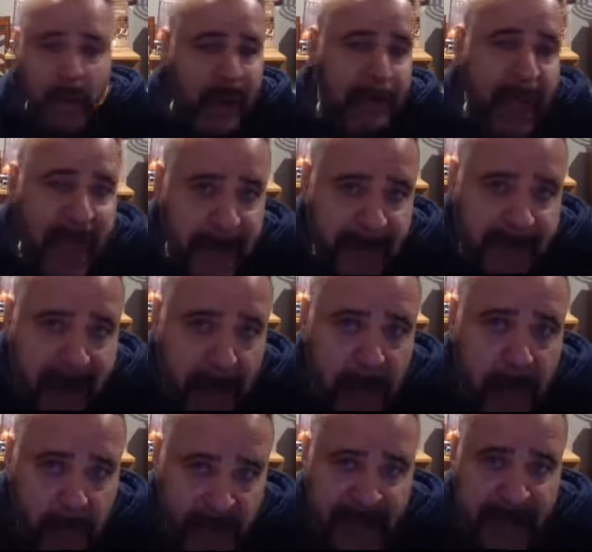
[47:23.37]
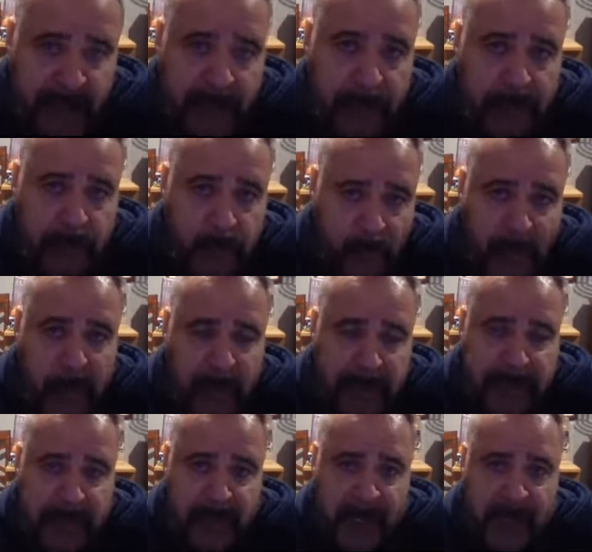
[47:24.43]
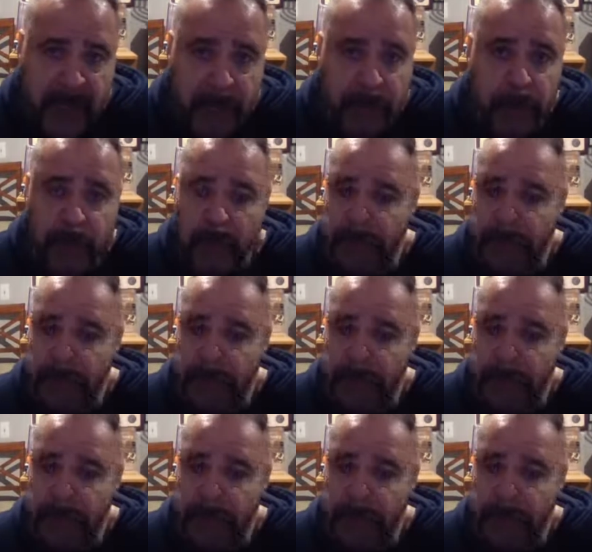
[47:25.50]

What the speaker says: to our PayPal link to our website, and you